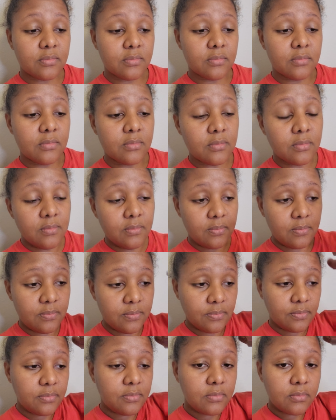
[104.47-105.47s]

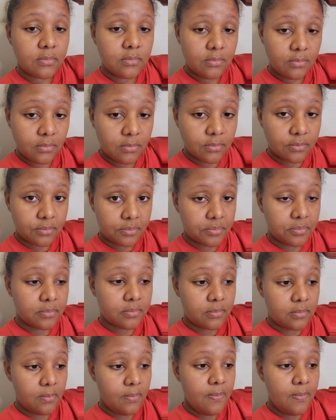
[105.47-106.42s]
No one is speaking in this clip.